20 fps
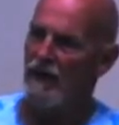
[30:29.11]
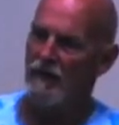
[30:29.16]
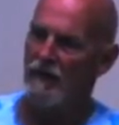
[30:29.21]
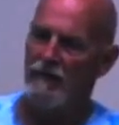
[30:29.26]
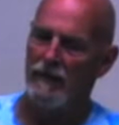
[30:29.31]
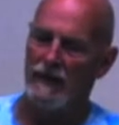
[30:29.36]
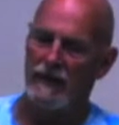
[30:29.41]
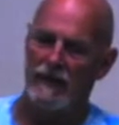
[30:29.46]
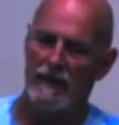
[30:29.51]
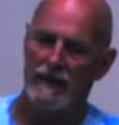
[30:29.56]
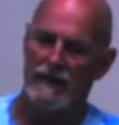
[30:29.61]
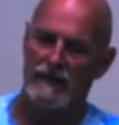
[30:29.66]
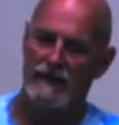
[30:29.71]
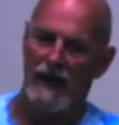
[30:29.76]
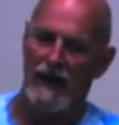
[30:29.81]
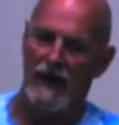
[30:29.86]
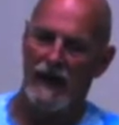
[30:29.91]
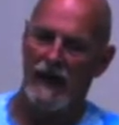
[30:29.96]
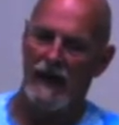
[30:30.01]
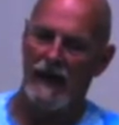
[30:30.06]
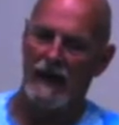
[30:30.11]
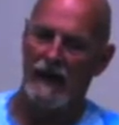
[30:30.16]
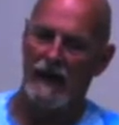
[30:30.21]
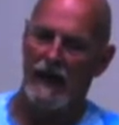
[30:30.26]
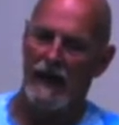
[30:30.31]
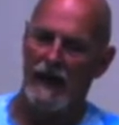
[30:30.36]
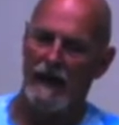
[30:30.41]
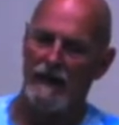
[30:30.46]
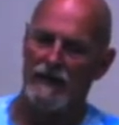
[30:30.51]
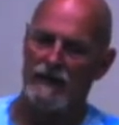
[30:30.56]
Because
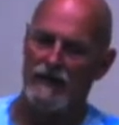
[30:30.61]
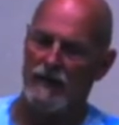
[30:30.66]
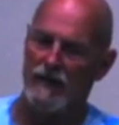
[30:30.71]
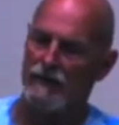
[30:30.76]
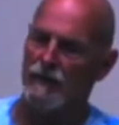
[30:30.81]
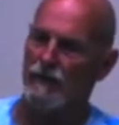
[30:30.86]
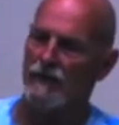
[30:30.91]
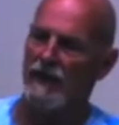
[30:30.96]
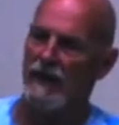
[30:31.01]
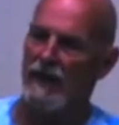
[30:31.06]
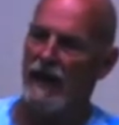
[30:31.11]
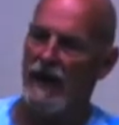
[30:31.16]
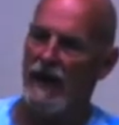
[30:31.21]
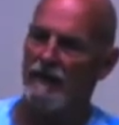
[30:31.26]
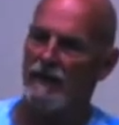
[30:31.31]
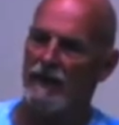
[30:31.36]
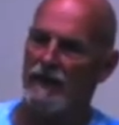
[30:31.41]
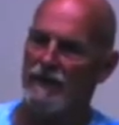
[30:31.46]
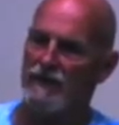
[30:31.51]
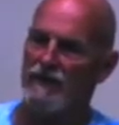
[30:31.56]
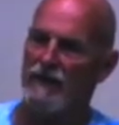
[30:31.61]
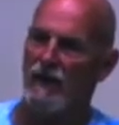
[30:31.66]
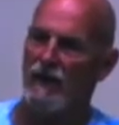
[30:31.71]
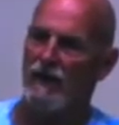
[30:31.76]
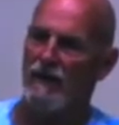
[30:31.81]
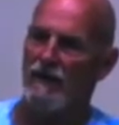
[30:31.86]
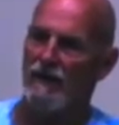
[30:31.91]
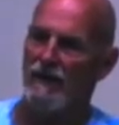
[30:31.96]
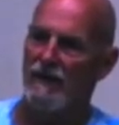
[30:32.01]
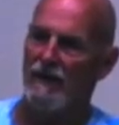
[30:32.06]
I genuinely have a
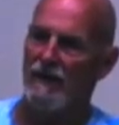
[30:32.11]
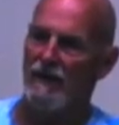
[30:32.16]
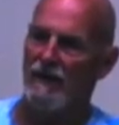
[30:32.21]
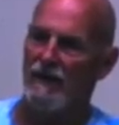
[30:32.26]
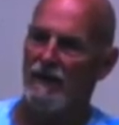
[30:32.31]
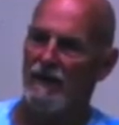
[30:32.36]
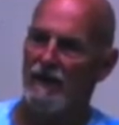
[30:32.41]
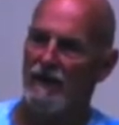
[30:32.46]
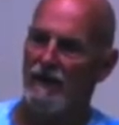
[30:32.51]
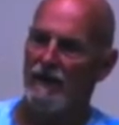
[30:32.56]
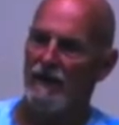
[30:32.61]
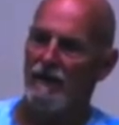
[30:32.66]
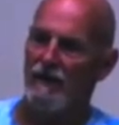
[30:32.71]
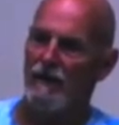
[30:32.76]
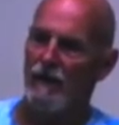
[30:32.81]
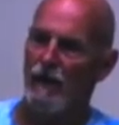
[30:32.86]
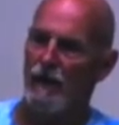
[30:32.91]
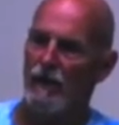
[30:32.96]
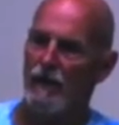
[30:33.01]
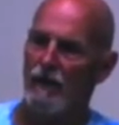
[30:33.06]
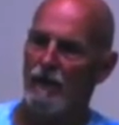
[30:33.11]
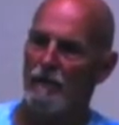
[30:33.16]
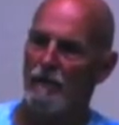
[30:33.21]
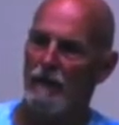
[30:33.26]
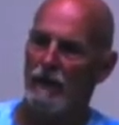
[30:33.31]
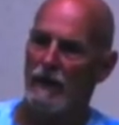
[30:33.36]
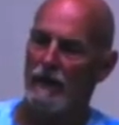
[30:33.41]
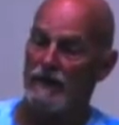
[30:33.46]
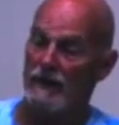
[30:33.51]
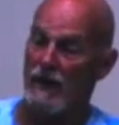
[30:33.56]
concern
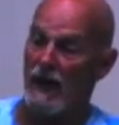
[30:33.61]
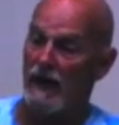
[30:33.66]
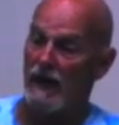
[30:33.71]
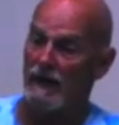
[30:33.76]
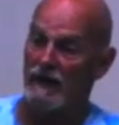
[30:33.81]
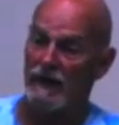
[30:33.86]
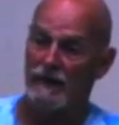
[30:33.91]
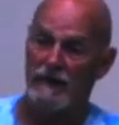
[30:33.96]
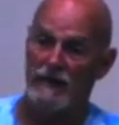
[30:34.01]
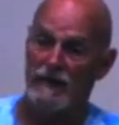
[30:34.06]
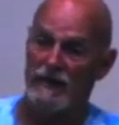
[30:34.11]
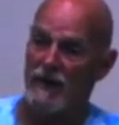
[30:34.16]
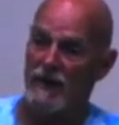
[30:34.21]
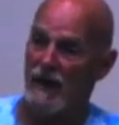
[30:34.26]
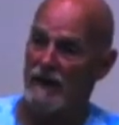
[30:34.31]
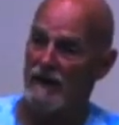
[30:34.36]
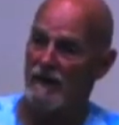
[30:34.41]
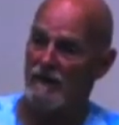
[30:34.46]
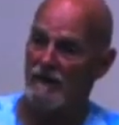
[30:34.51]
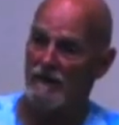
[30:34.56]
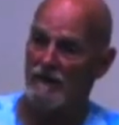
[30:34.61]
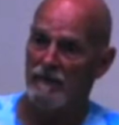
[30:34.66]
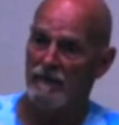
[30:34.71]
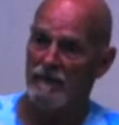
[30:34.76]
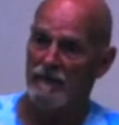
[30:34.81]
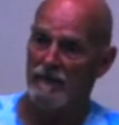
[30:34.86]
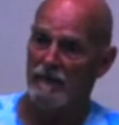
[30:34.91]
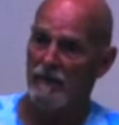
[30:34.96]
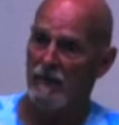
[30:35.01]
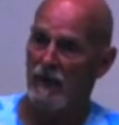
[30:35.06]
because I lived in China,
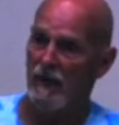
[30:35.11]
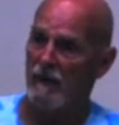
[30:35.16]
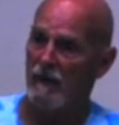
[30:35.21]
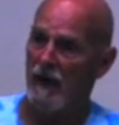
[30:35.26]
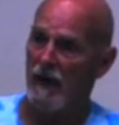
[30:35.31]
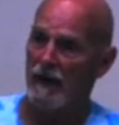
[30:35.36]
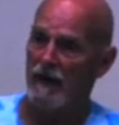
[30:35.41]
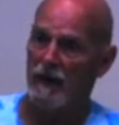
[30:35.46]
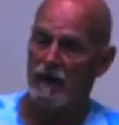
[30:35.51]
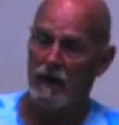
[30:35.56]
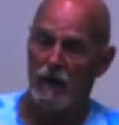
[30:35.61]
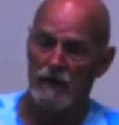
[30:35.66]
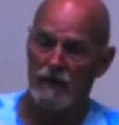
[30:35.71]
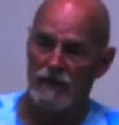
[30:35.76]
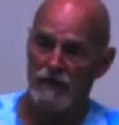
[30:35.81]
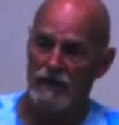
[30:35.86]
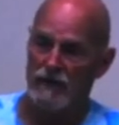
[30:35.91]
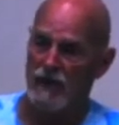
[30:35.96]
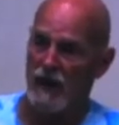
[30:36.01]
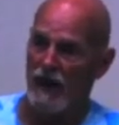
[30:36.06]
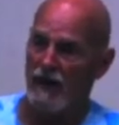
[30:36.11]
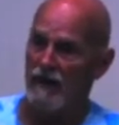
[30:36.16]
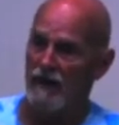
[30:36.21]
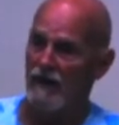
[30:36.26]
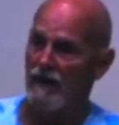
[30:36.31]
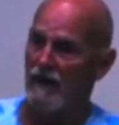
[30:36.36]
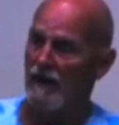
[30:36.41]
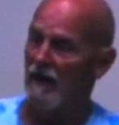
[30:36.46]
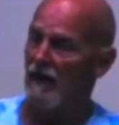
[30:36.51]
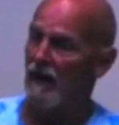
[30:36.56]
all right, I coached in China,
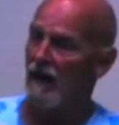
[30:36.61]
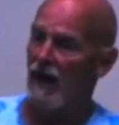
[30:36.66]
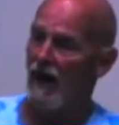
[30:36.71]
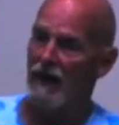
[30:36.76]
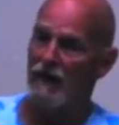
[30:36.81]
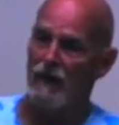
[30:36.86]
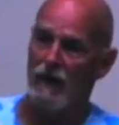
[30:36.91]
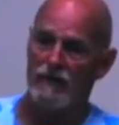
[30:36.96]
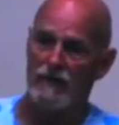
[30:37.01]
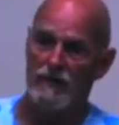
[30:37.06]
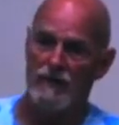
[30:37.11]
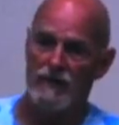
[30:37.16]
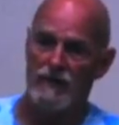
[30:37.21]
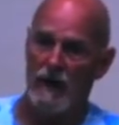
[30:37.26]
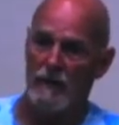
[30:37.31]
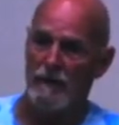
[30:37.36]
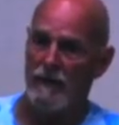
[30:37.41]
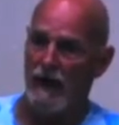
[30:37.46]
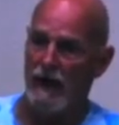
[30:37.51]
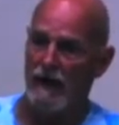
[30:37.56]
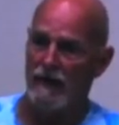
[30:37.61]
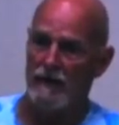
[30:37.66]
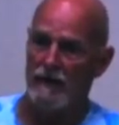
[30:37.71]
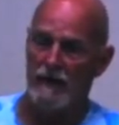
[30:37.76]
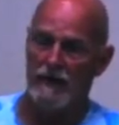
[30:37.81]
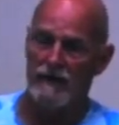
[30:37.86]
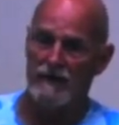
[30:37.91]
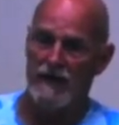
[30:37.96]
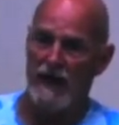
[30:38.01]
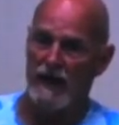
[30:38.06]
I coached in Japan, the
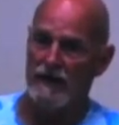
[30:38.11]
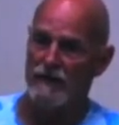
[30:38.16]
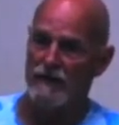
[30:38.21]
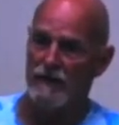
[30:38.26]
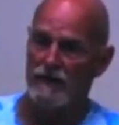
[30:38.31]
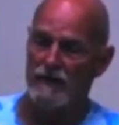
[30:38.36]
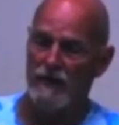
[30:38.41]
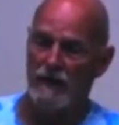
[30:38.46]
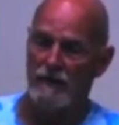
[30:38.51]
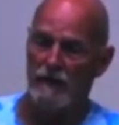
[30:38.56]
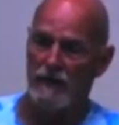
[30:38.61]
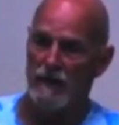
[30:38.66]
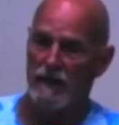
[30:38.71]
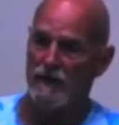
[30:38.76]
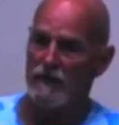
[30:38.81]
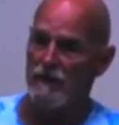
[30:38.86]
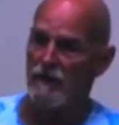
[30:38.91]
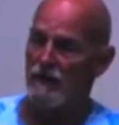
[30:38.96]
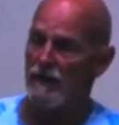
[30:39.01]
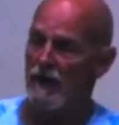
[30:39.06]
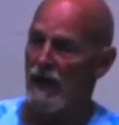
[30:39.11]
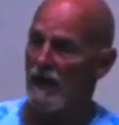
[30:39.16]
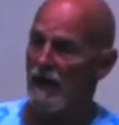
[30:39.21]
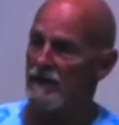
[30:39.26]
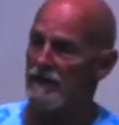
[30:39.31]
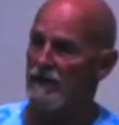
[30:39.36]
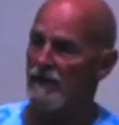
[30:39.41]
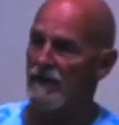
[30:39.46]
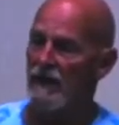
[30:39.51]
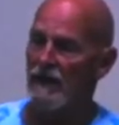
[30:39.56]
men's national team in the year
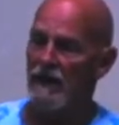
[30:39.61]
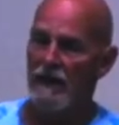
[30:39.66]
2000.